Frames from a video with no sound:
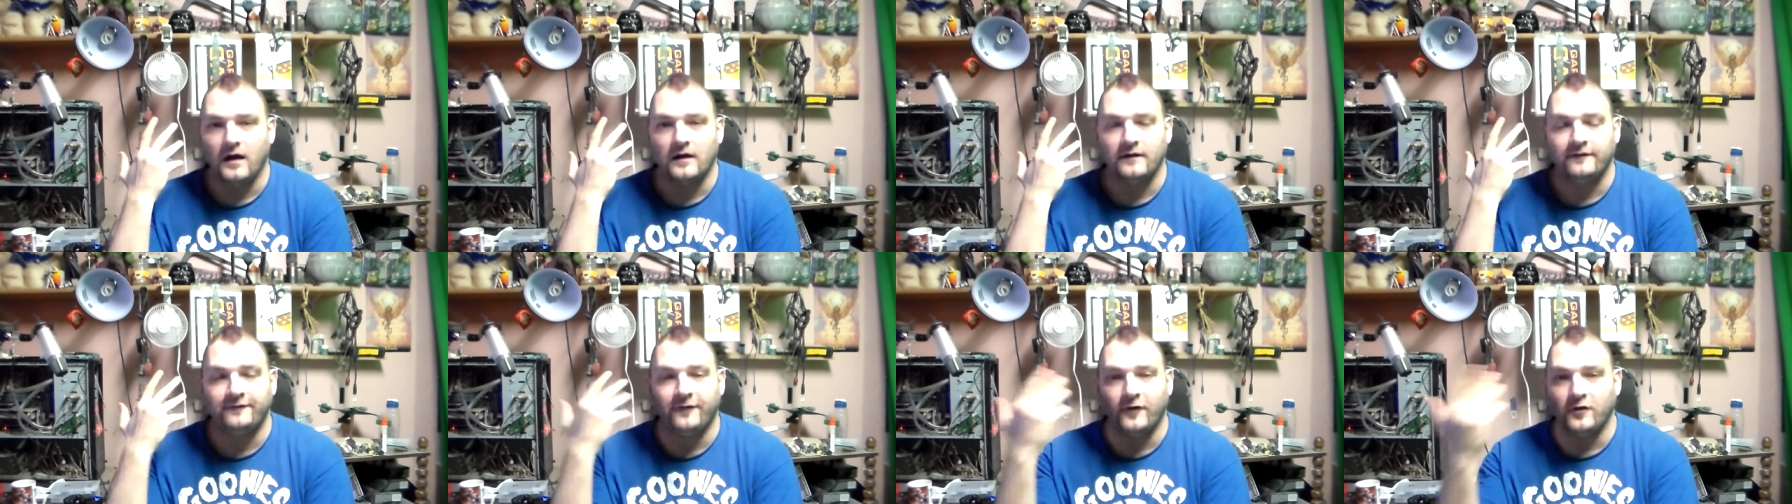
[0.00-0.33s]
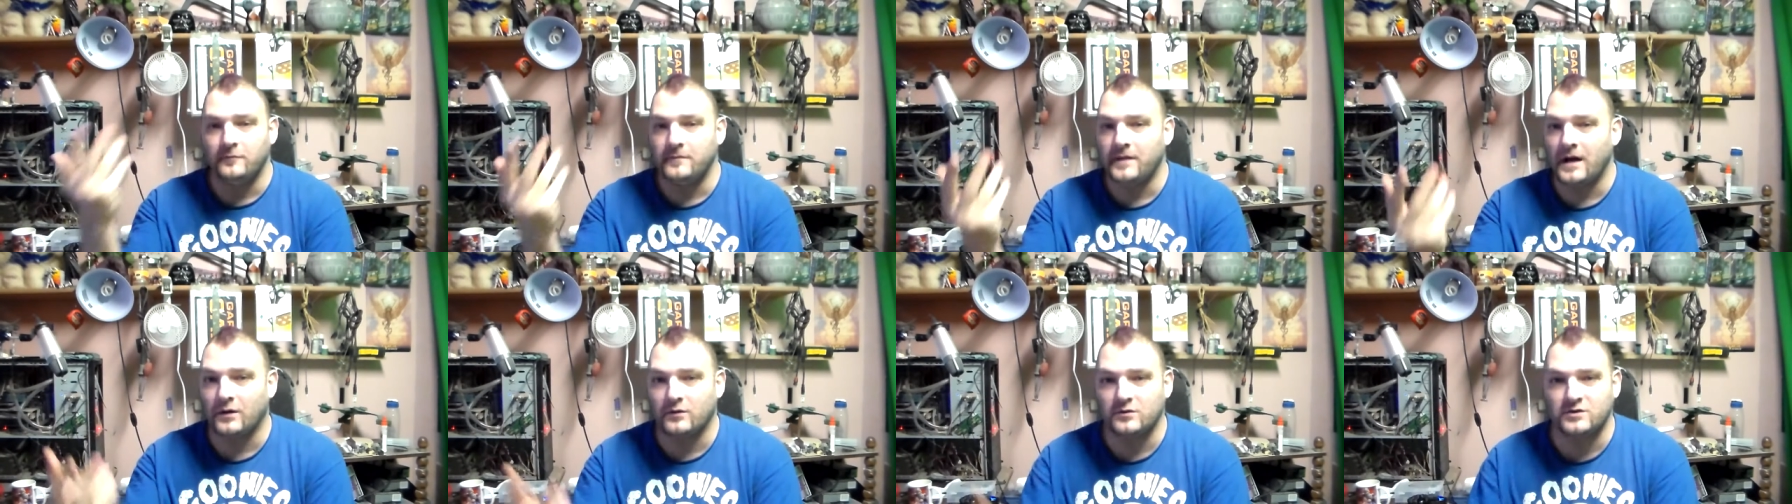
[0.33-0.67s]
Full
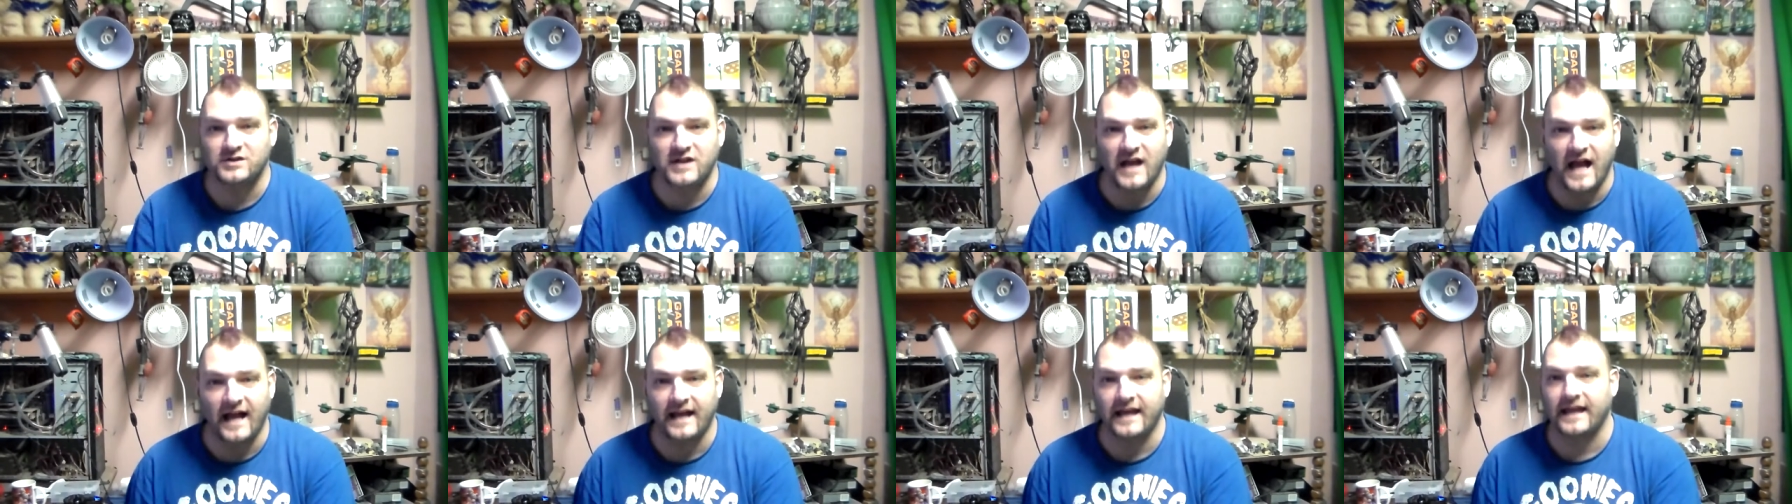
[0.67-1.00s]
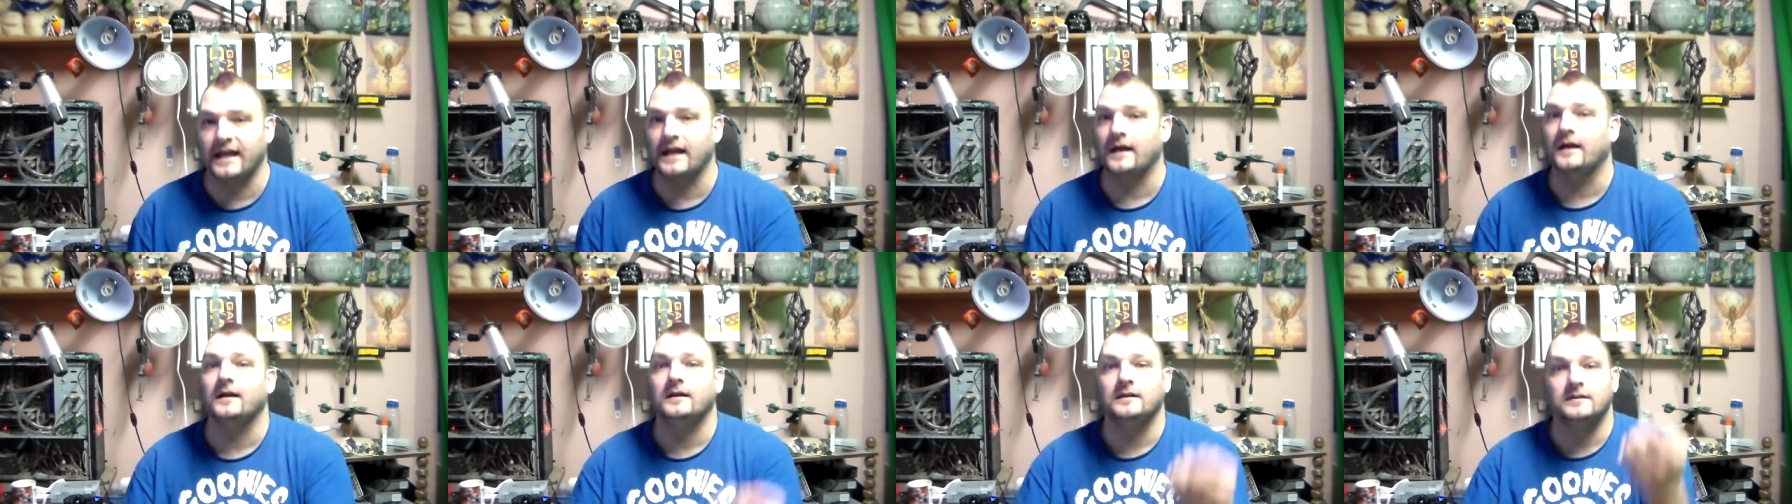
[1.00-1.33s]
Metal
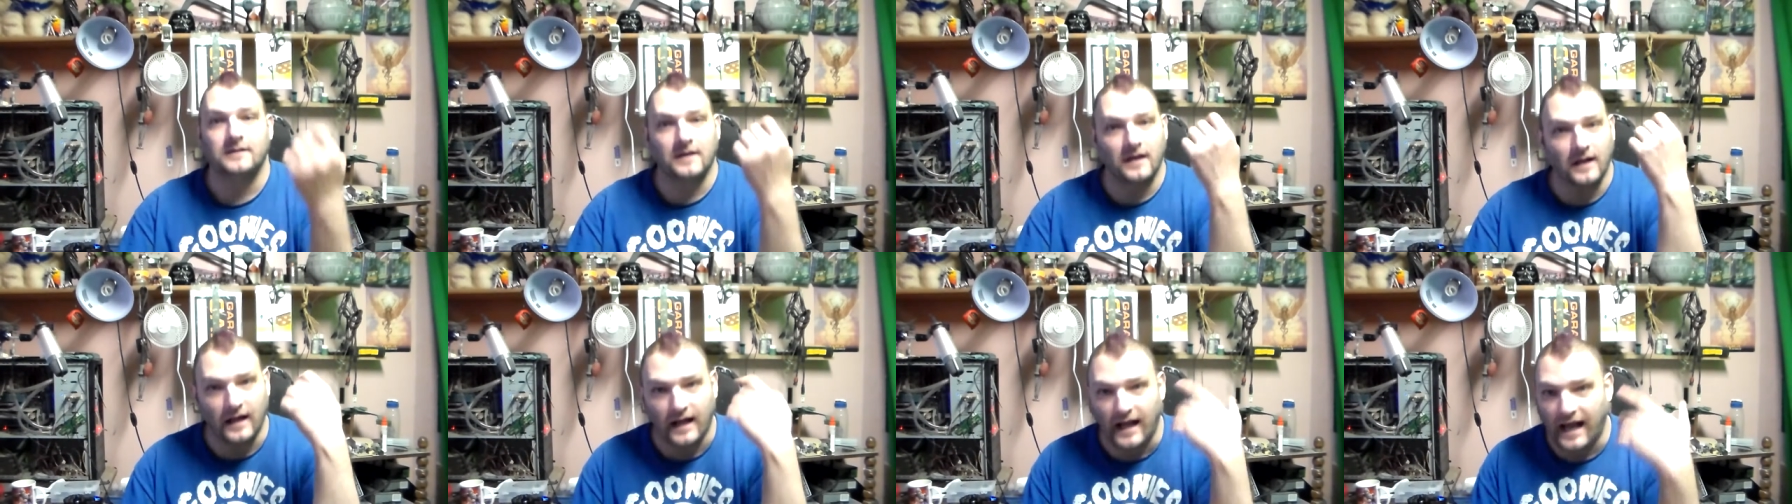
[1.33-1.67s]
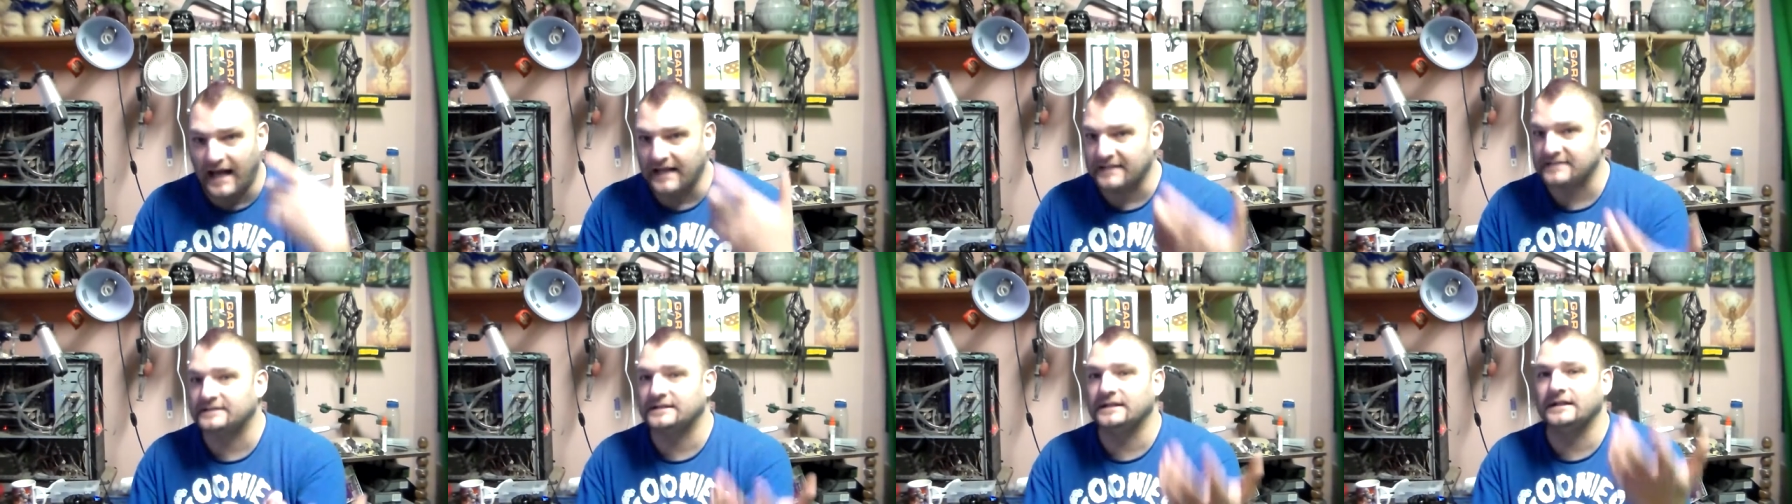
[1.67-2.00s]
Jacket,
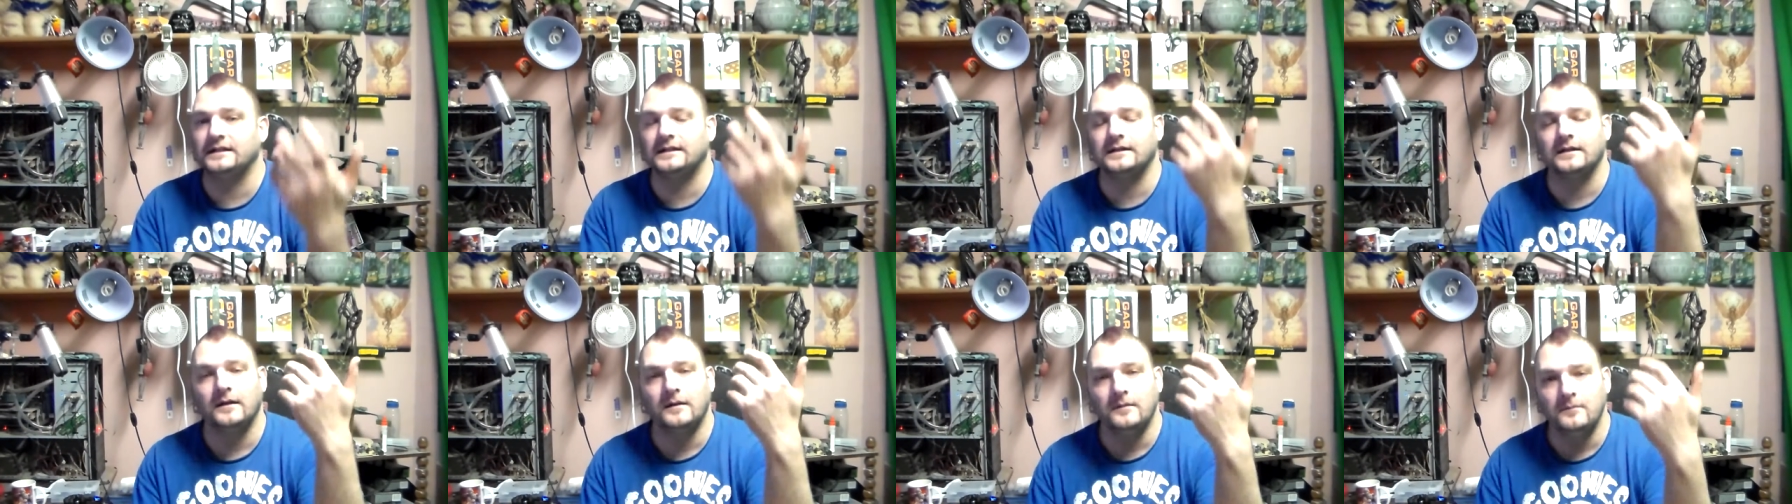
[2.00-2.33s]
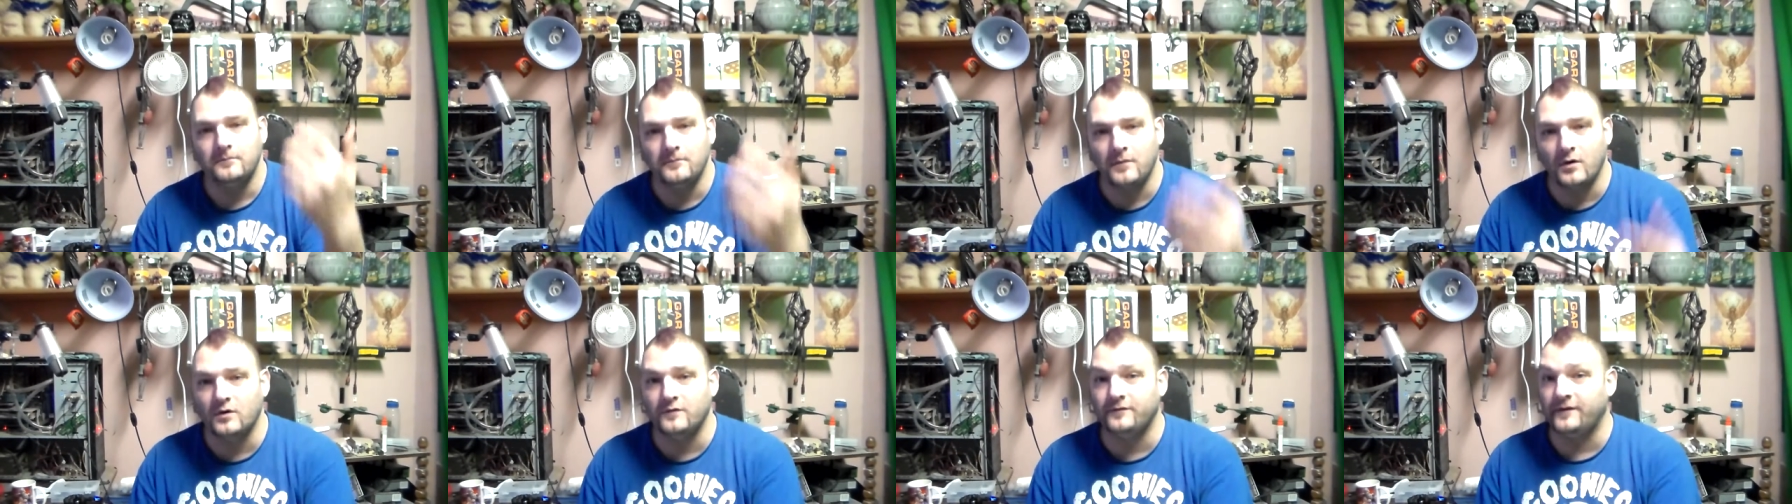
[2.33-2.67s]
classic
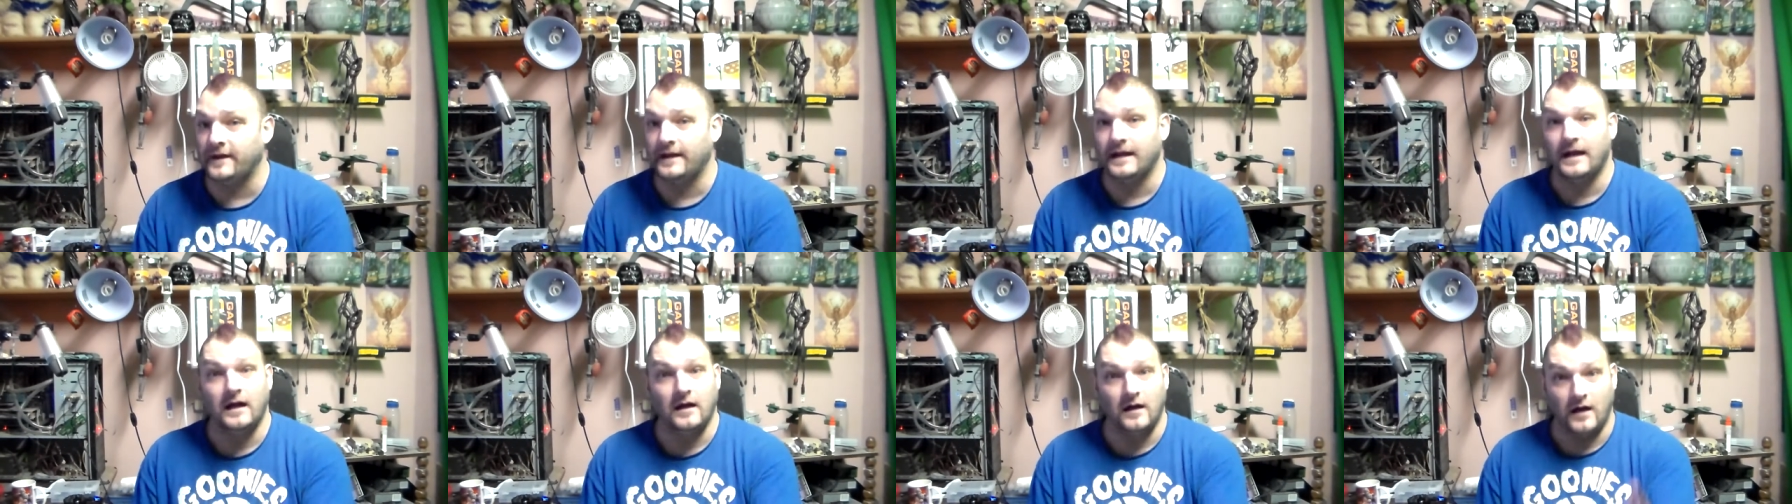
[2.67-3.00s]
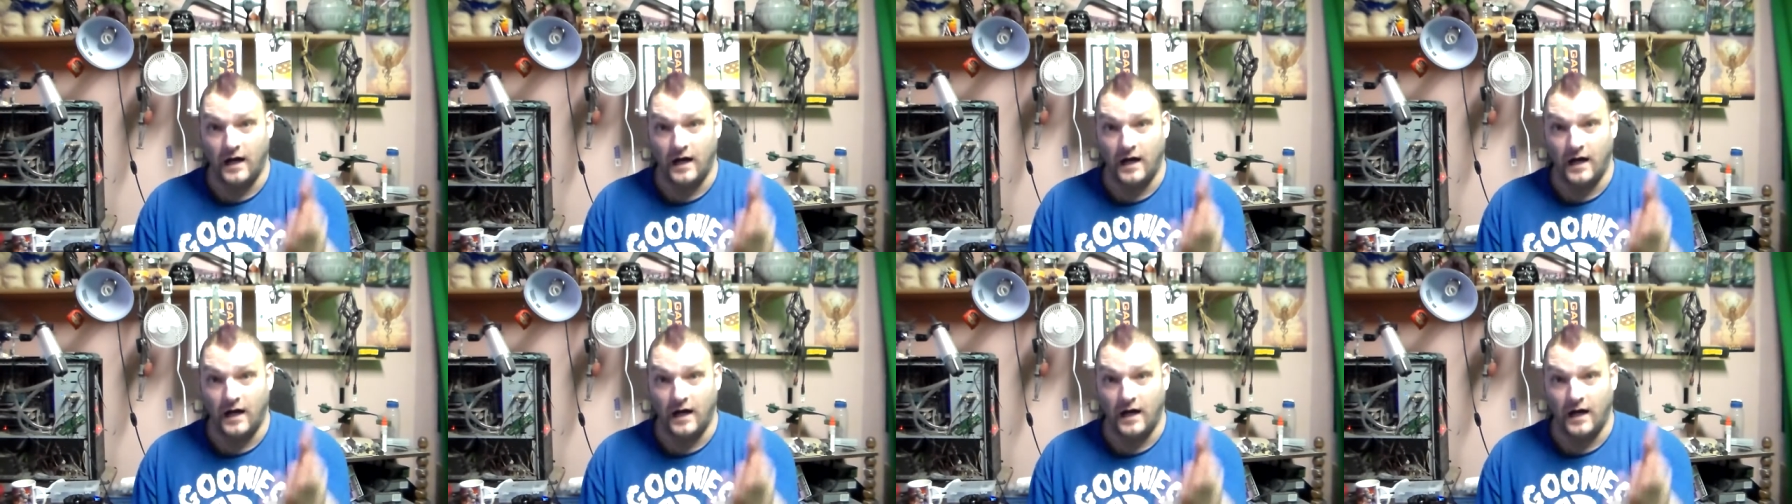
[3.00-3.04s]
movie.